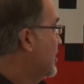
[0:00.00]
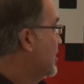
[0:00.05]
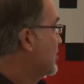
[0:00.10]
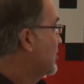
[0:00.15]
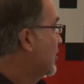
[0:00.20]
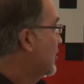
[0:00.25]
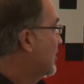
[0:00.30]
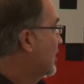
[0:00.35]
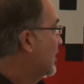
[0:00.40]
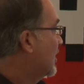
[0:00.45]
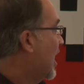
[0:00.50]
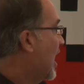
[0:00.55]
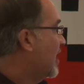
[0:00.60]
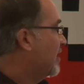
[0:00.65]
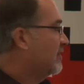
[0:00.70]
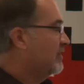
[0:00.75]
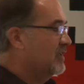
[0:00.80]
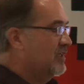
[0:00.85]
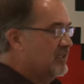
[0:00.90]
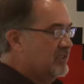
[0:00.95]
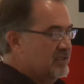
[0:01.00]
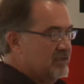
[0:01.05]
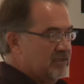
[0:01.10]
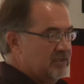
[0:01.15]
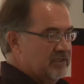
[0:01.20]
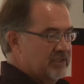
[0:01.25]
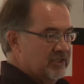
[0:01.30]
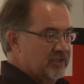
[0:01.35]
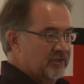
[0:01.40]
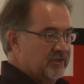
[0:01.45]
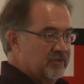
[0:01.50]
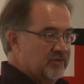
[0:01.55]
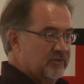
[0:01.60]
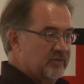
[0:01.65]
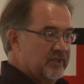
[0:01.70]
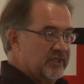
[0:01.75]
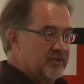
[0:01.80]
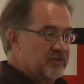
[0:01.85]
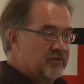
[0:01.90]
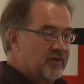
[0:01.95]
So a lot of it deals
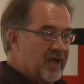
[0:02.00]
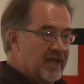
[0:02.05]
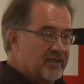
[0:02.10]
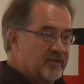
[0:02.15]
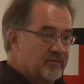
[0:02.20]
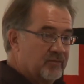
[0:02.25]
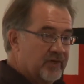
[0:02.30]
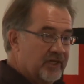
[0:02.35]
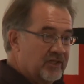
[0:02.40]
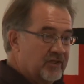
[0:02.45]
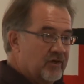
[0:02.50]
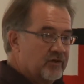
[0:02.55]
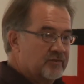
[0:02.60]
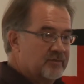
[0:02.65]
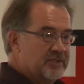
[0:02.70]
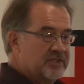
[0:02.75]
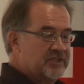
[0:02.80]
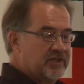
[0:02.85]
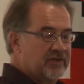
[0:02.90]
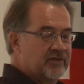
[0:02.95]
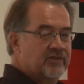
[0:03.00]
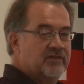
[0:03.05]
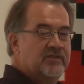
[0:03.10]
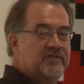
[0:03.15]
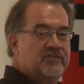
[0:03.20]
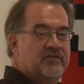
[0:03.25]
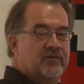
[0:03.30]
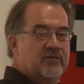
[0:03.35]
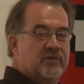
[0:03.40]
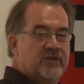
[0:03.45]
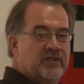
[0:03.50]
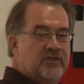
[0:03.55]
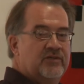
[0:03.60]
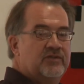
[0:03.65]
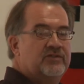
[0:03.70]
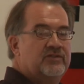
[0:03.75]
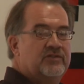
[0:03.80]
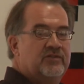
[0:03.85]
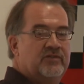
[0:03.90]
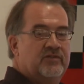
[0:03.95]
with trying to bring those materials that we're
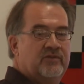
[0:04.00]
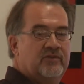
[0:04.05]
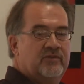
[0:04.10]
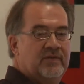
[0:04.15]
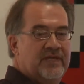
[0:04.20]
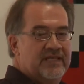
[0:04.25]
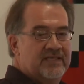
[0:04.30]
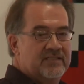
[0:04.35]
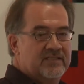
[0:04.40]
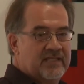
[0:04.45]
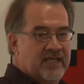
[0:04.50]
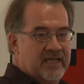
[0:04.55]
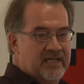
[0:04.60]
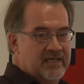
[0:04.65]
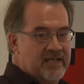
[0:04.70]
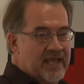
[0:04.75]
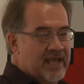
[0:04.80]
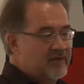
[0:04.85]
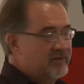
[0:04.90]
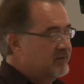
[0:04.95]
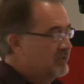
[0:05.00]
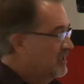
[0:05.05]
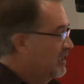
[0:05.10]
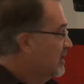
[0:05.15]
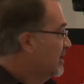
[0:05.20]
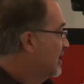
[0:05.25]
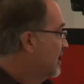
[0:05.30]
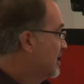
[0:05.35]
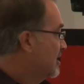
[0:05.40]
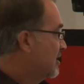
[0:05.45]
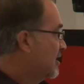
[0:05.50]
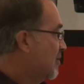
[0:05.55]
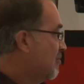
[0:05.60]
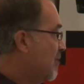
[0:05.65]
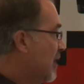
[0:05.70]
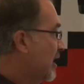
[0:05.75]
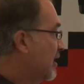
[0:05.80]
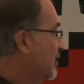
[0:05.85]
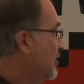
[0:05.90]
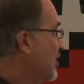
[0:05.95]
used to inside and out to
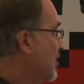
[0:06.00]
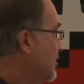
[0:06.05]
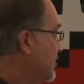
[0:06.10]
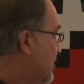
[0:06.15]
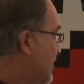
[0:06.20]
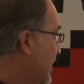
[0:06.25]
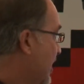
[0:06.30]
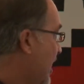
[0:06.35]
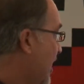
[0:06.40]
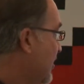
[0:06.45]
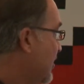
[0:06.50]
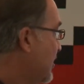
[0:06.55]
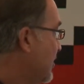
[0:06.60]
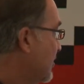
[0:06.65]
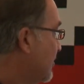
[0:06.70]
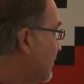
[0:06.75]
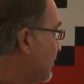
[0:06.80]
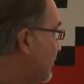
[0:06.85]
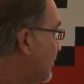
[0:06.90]
meld those together.